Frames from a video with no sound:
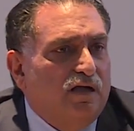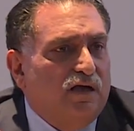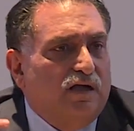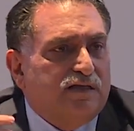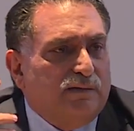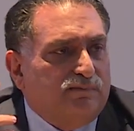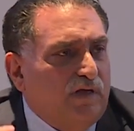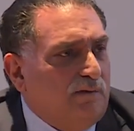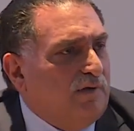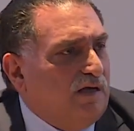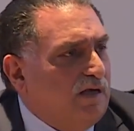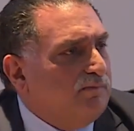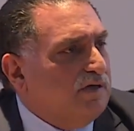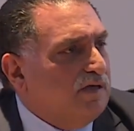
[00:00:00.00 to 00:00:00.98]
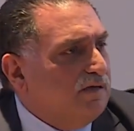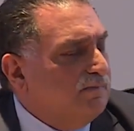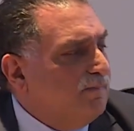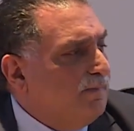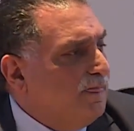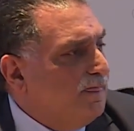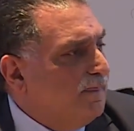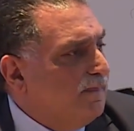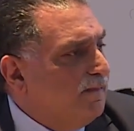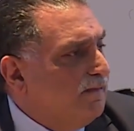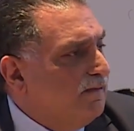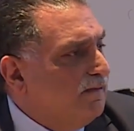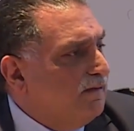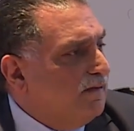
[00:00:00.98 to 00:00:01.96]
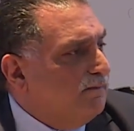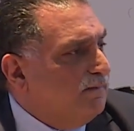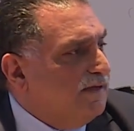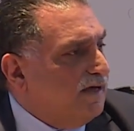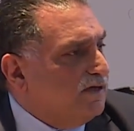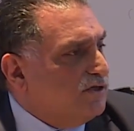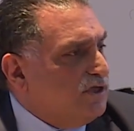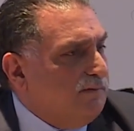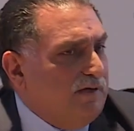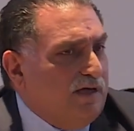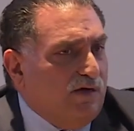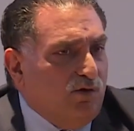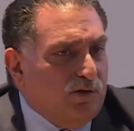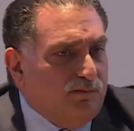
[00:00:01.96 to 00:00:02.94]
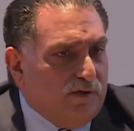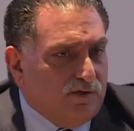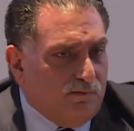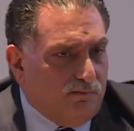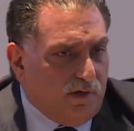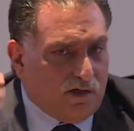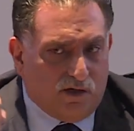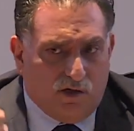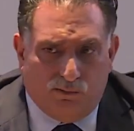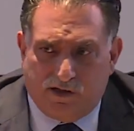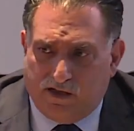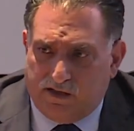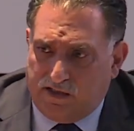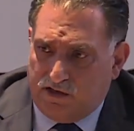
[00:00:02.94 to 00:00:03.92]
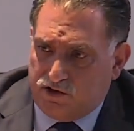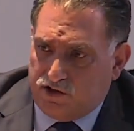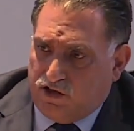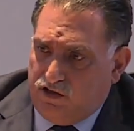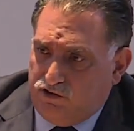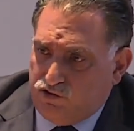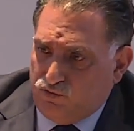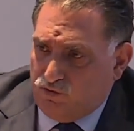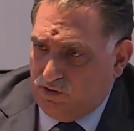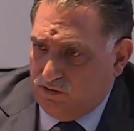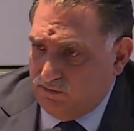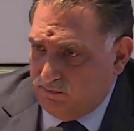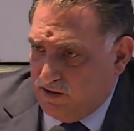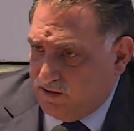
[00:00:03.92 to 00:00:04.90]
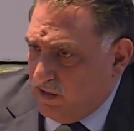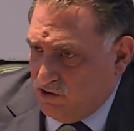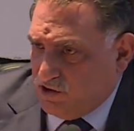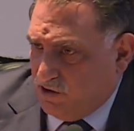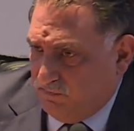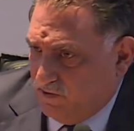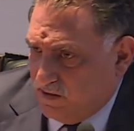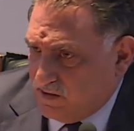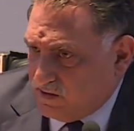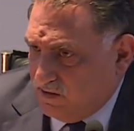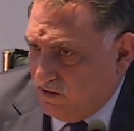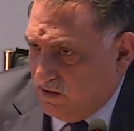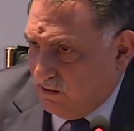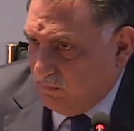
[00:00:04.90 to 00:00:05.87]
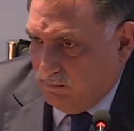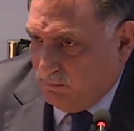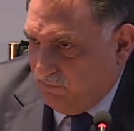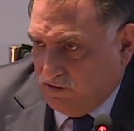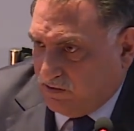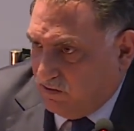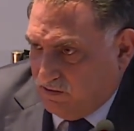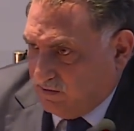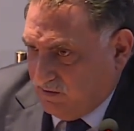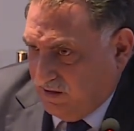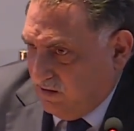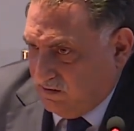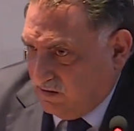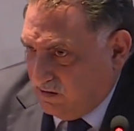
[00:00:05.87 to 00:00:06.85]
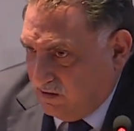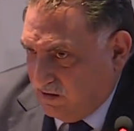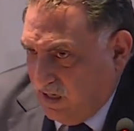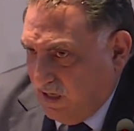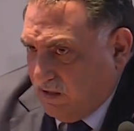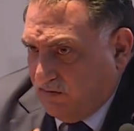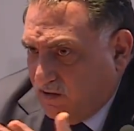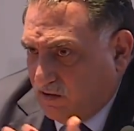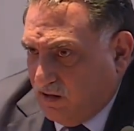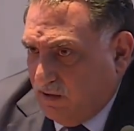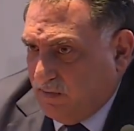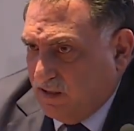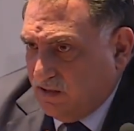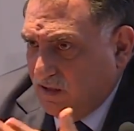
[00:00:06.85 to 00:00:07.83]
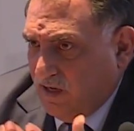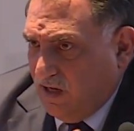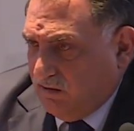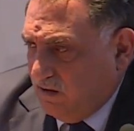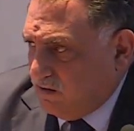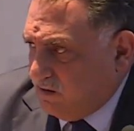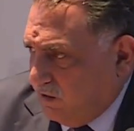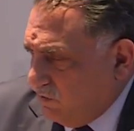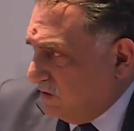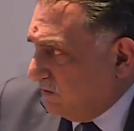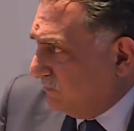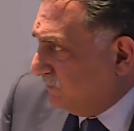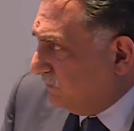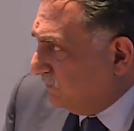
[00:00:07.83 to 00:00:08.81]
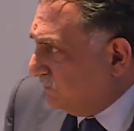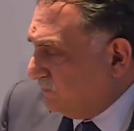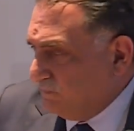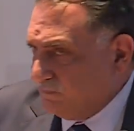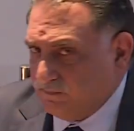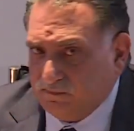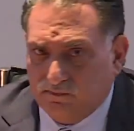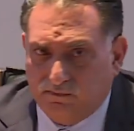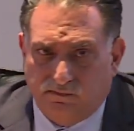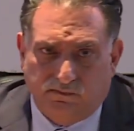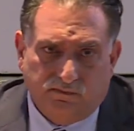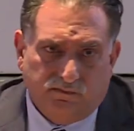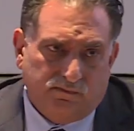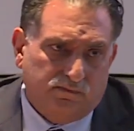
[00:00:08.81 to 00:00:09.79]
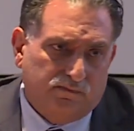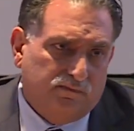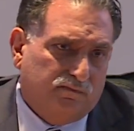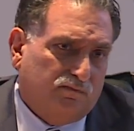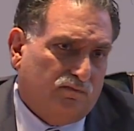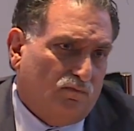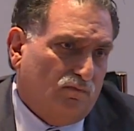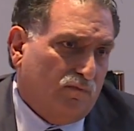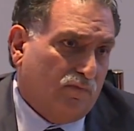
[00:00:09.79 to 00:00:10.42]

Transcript: because Palestine had no Jewish majority. They built Israel by bringing Jews from the